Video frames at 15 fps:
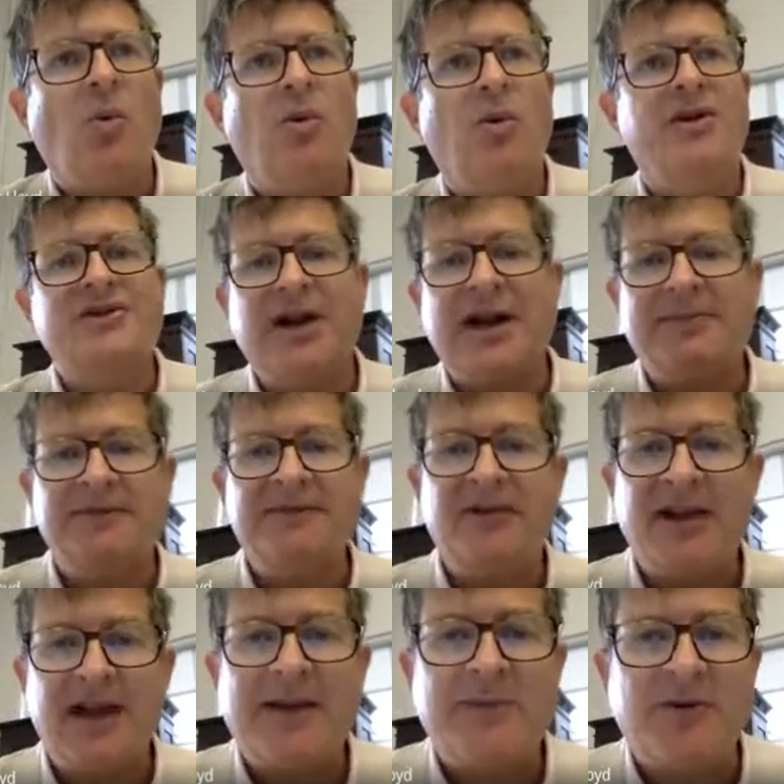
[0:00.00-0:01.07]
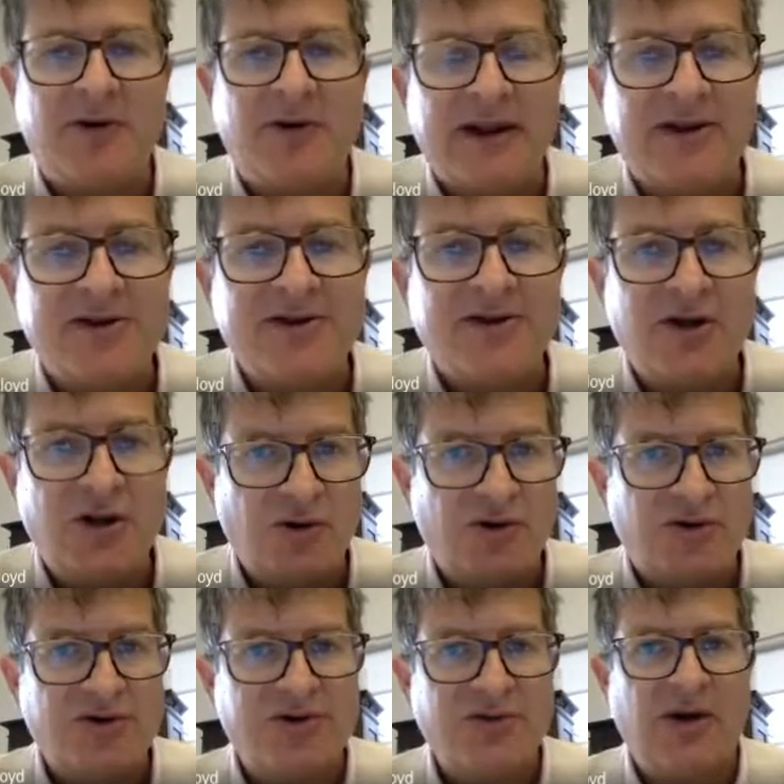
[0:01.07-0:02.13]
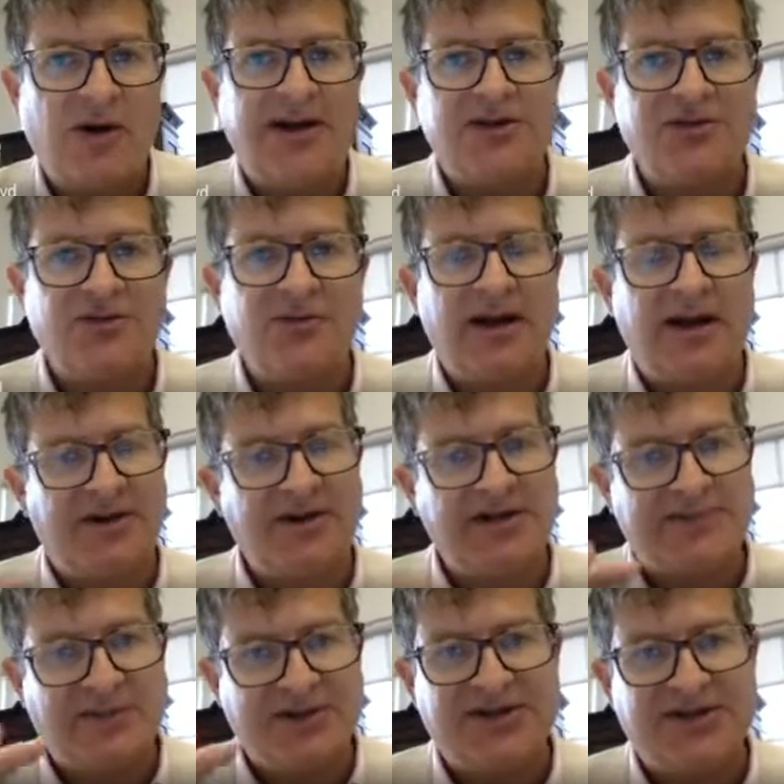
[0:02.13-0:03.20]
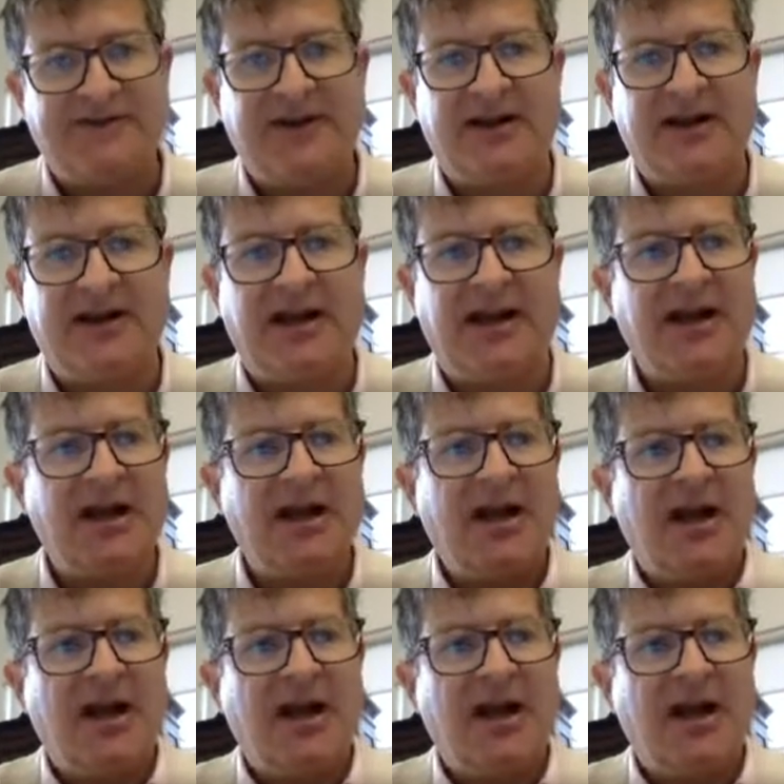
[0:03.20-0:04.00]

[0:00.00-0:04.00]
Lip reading: the type of vocabulary that's used when it's specifically